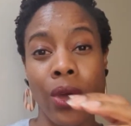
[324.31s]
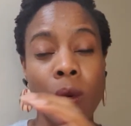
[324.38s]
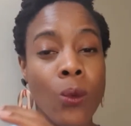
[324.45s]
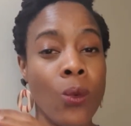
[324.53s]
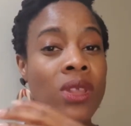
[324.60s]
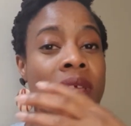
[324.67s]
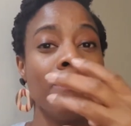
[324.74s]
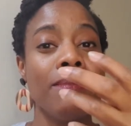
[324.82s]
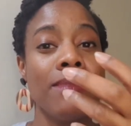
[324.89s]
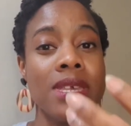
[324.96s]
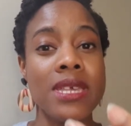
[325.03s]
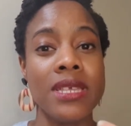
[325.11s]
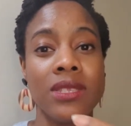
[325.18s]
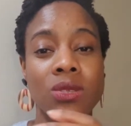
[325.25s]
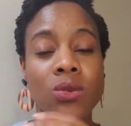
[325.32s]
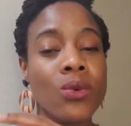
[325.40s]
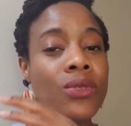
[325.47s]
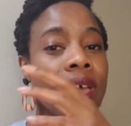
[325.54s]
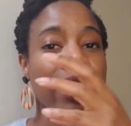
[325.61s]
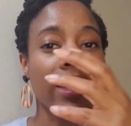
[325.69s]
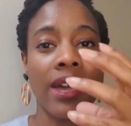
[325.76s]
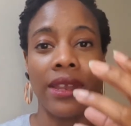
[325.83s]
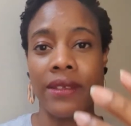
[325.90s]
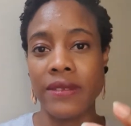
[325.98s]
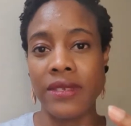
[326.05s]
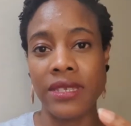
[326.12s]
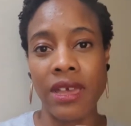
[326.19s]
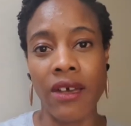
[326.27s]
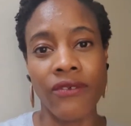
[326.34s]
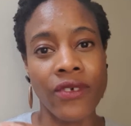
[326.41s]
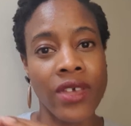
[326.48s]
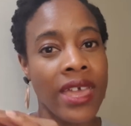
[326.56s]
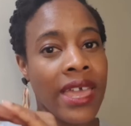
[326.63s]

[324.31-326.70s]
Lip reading: what it means, all that kind of stuff,